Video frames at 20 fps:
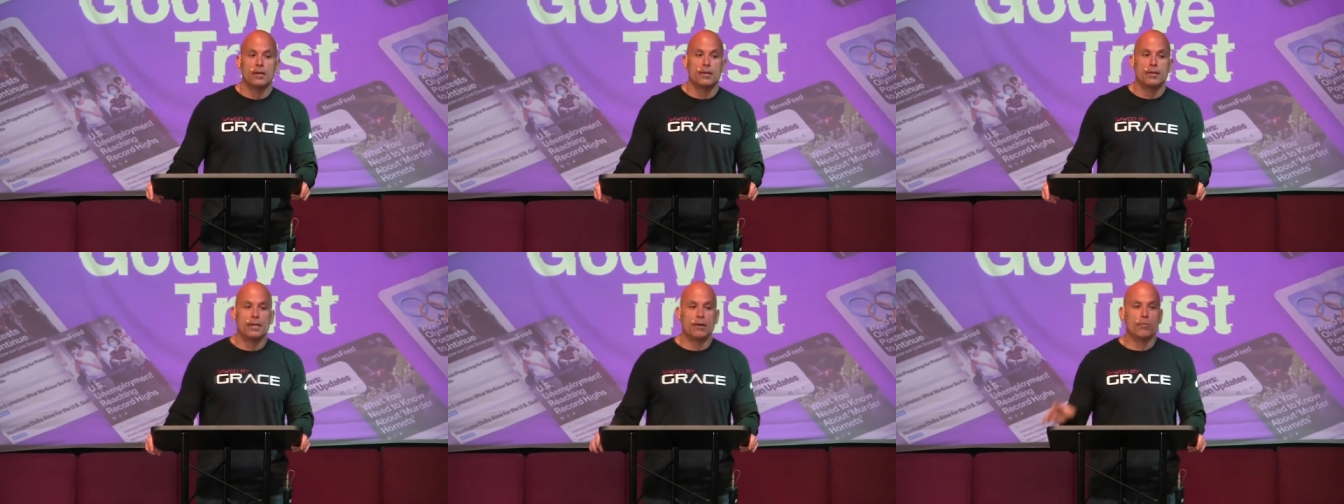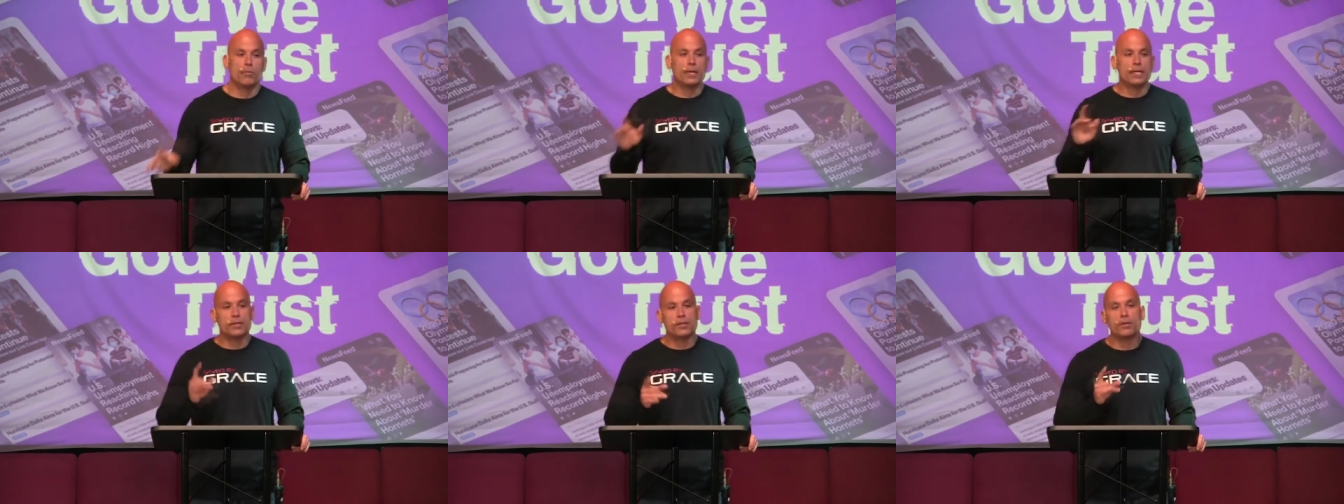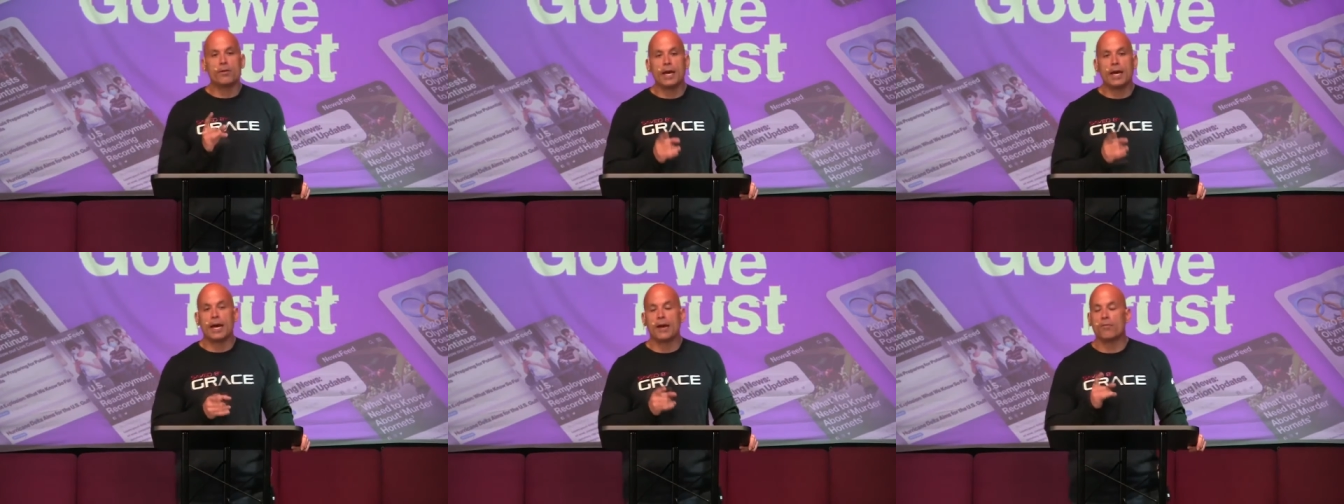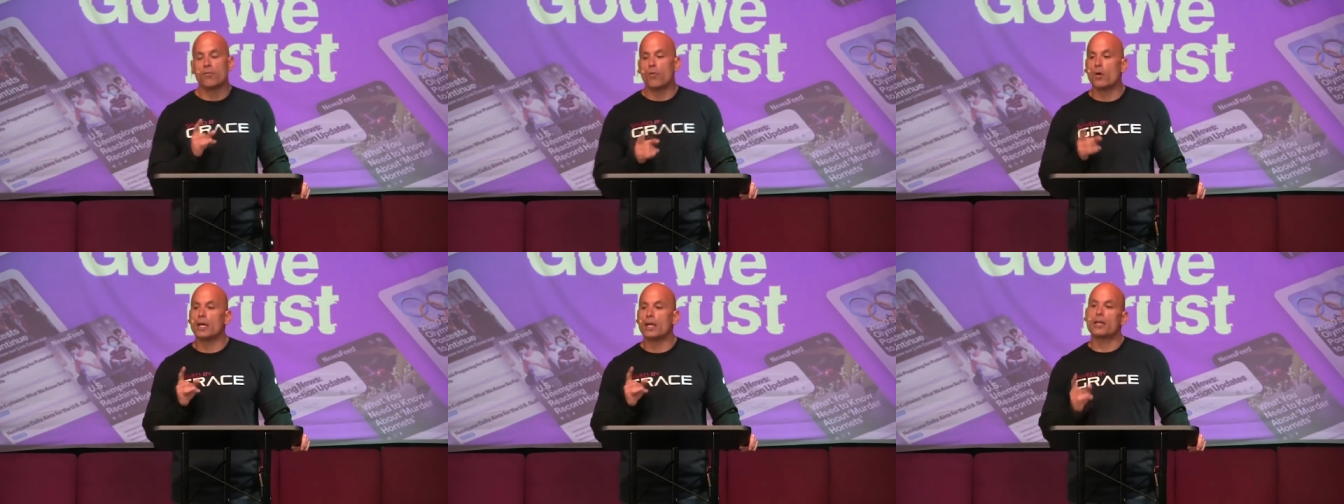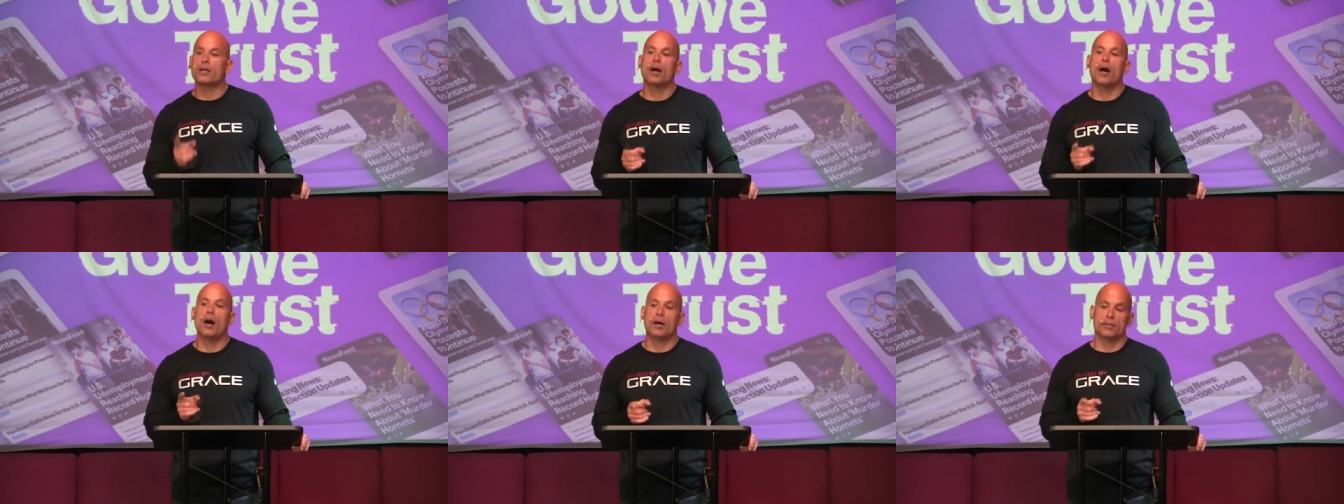that we do have one
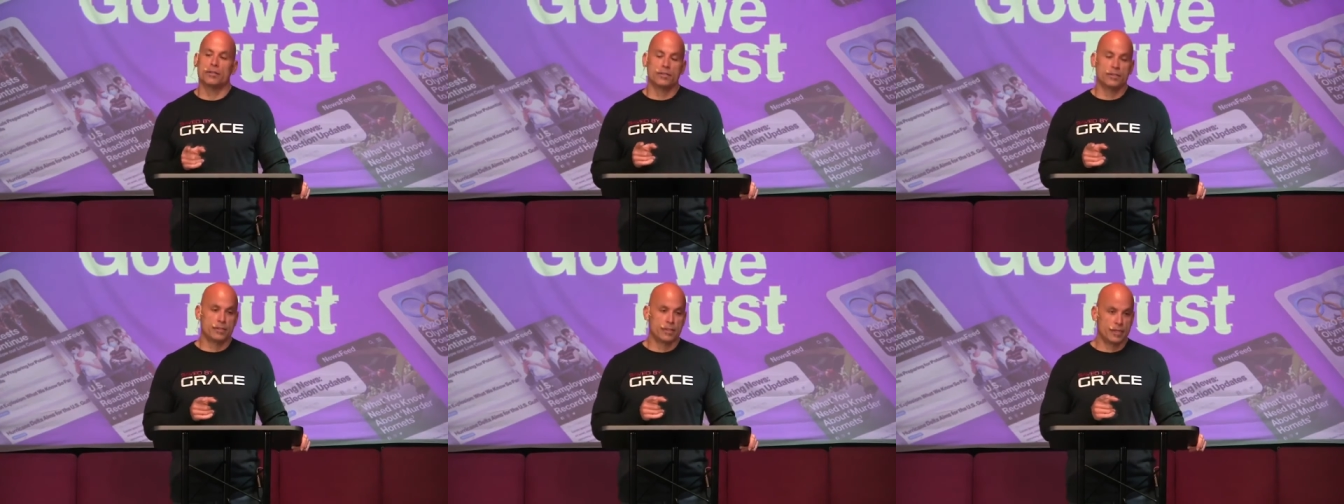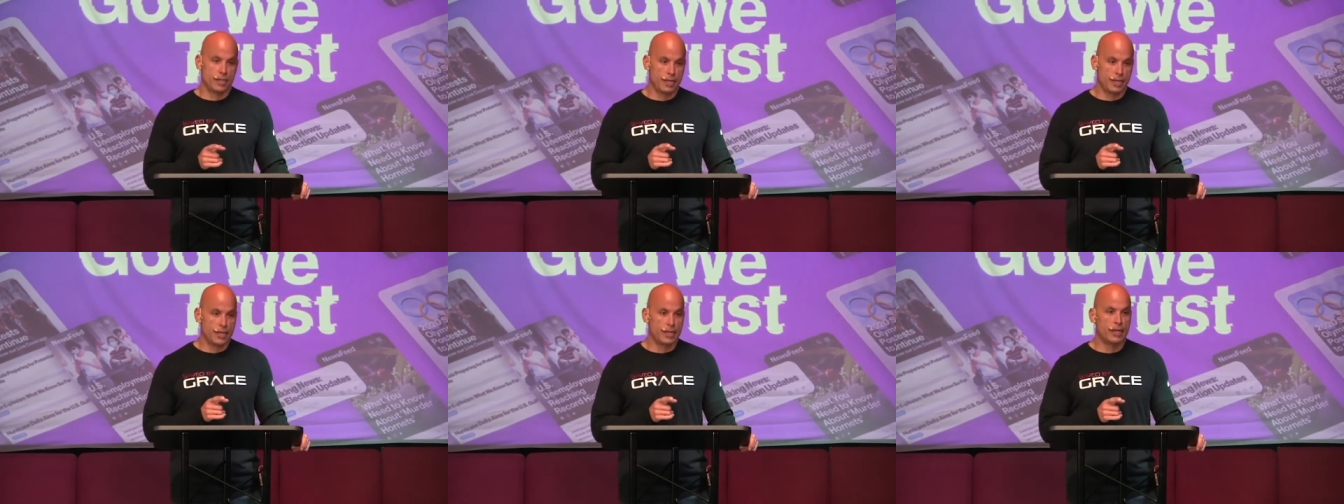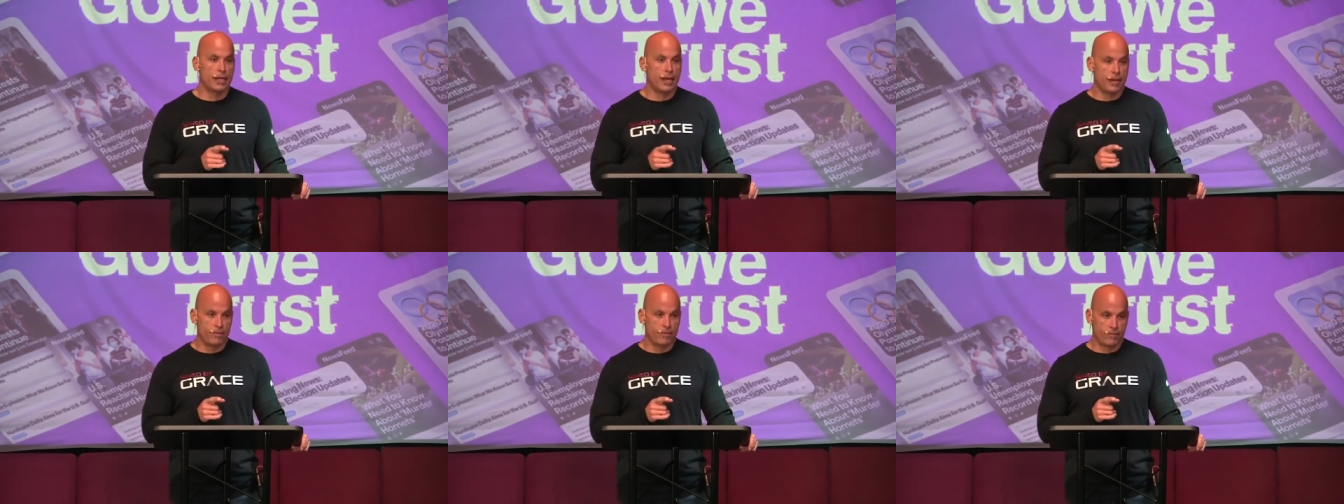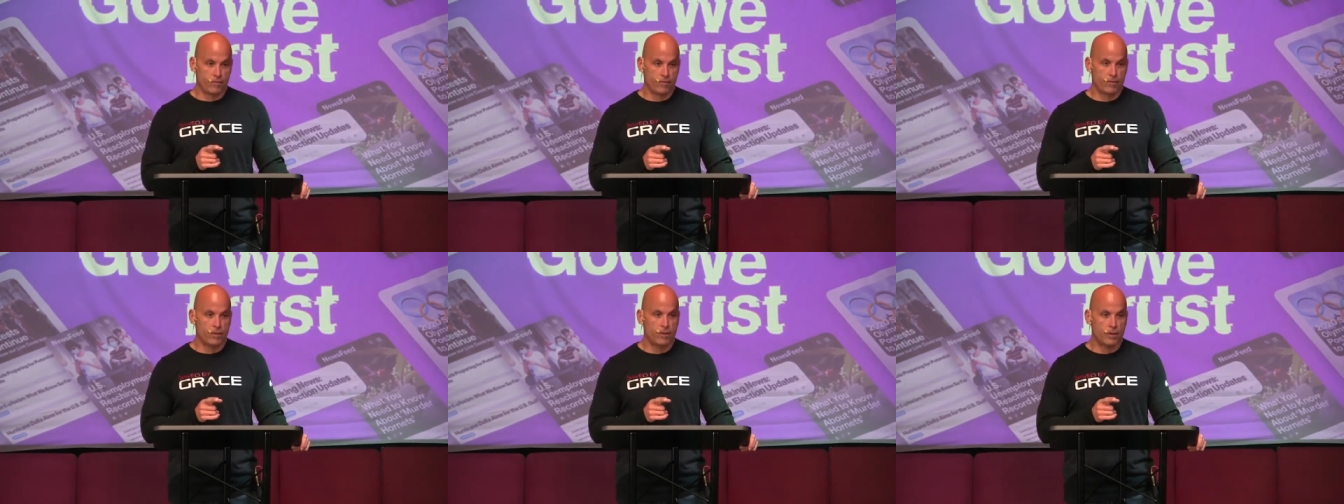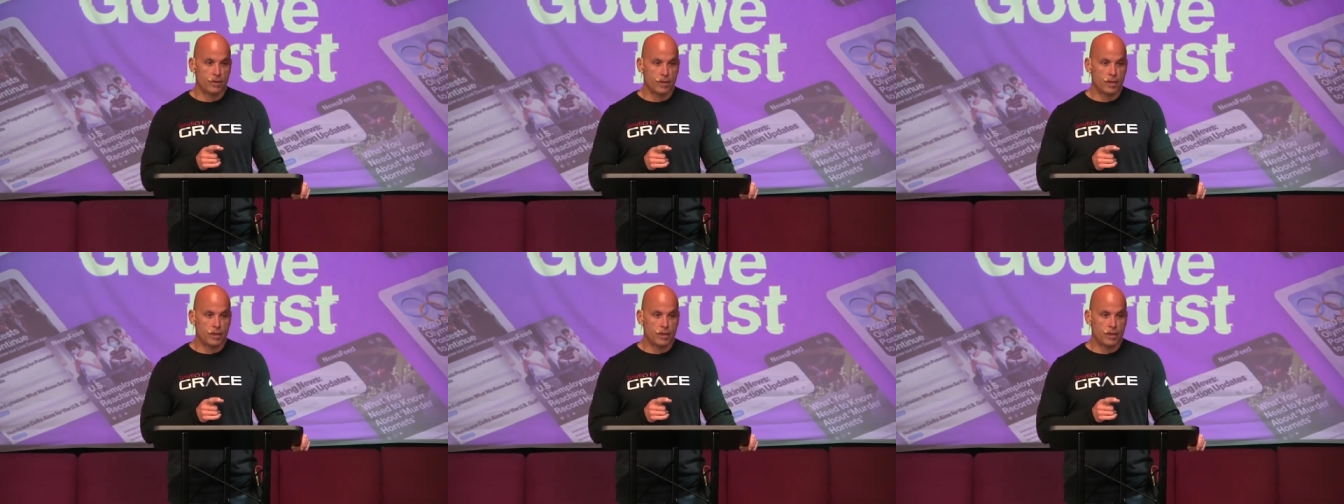constant in life.